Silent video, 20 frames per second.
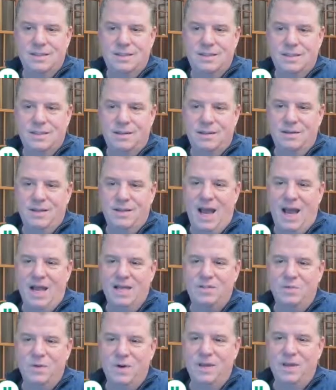So
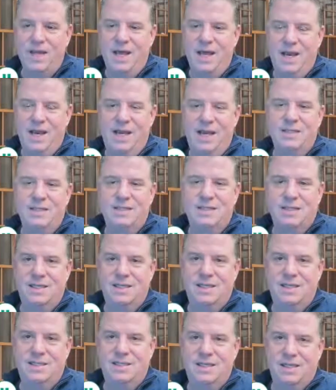that's where that
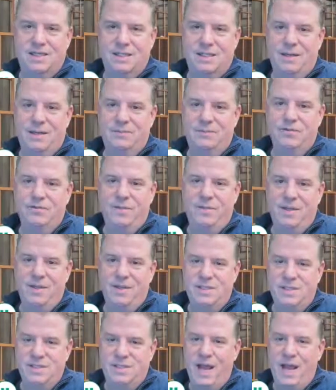866 comes from.
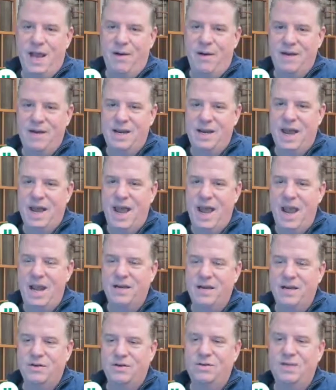This is now a
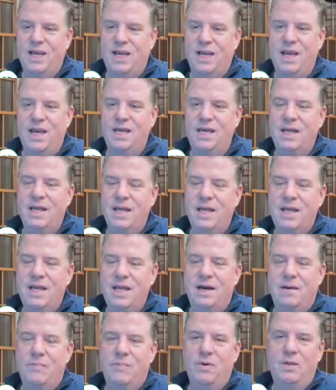diagonal trade,
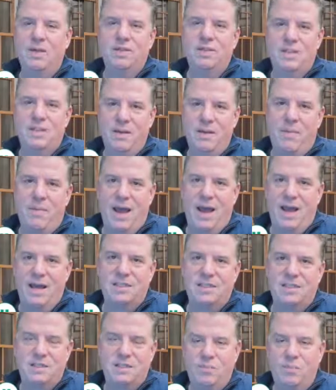a bullishly
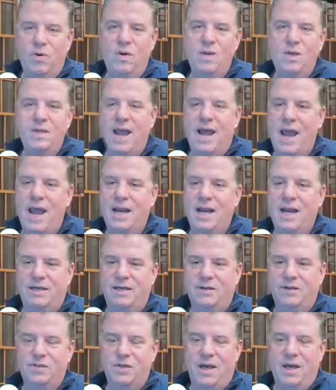biased put
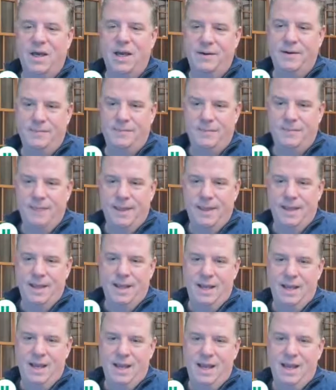diagonal trade.
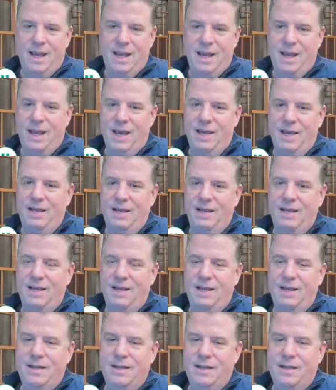And
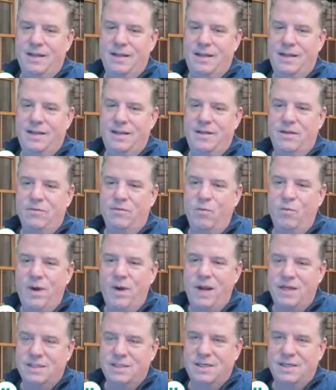the
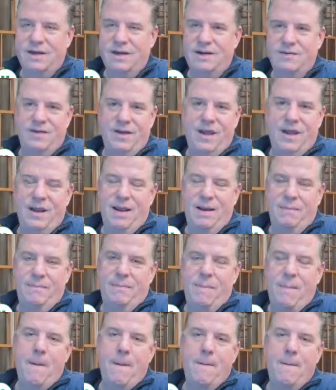risk of it's
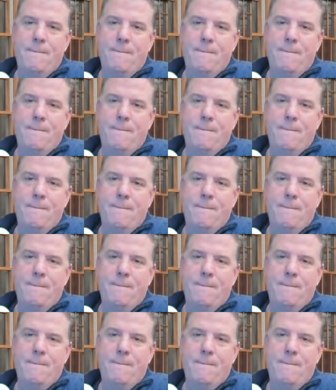